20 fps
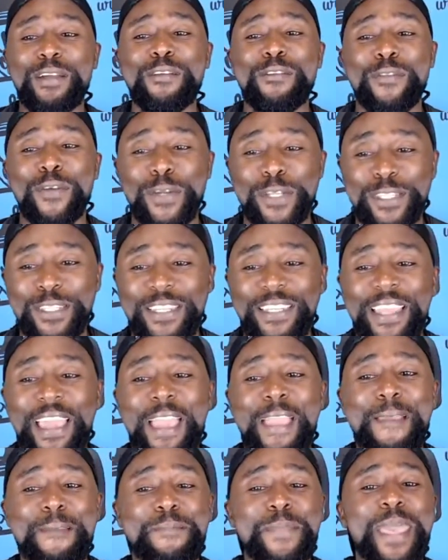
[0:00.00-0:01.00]
for
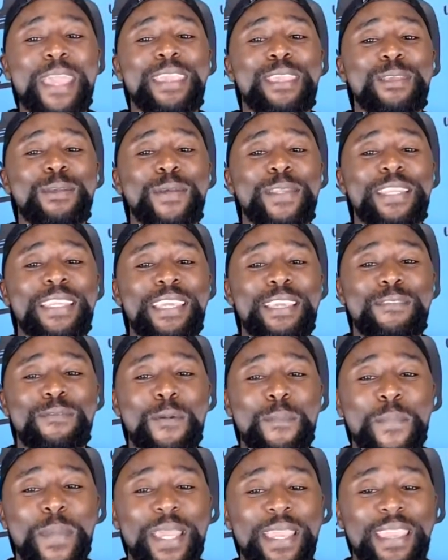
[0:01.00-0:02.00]
today. Thank you indeed
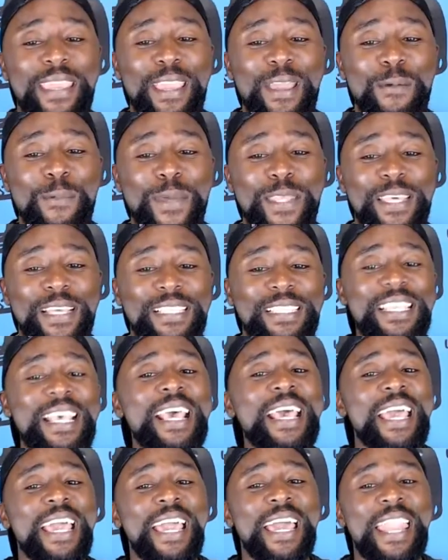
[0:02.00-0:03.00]
for being here with us,
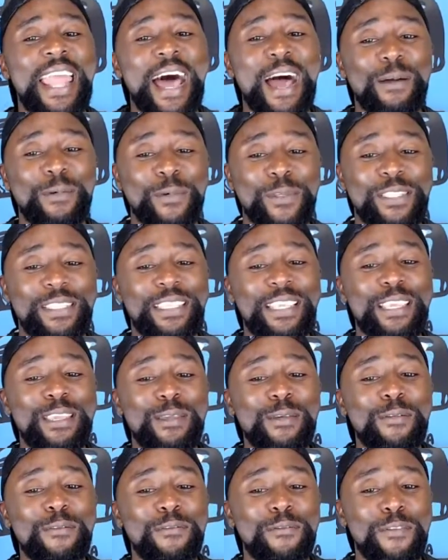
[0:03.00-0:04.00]
and I will see
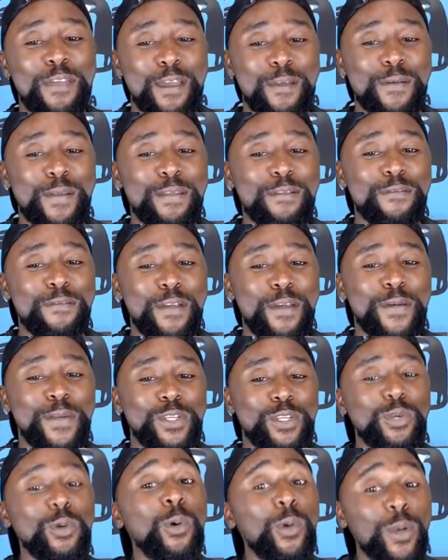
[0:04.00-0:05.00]
you very, very
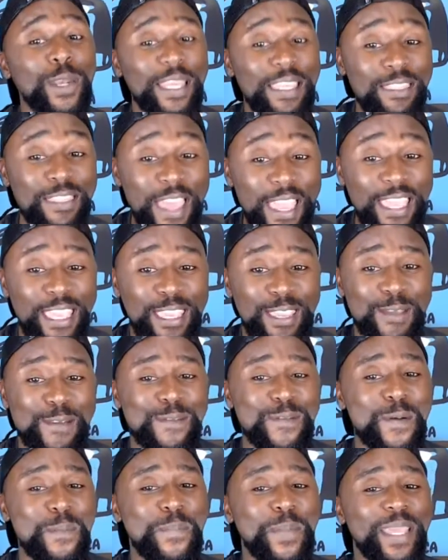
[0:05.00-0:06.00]
shortly. Thank you
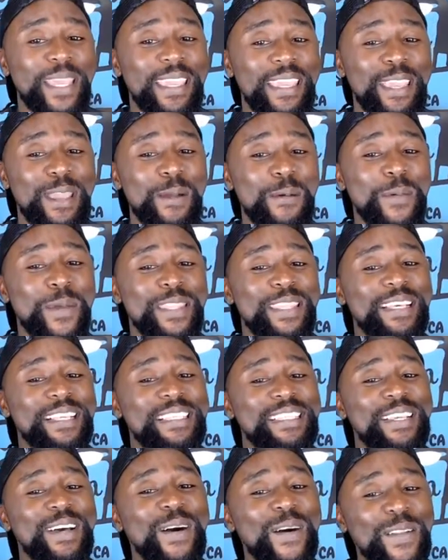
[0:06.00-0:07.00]
for being here with
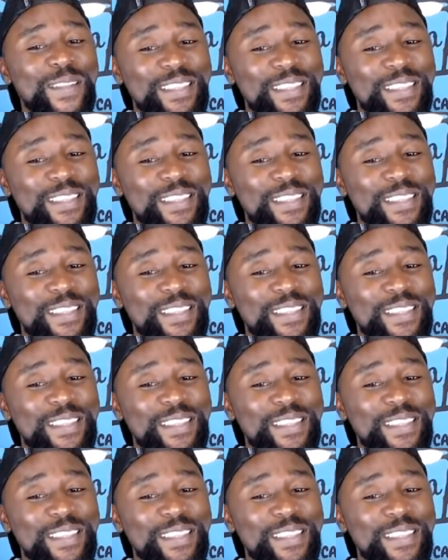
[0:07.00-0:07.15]
us on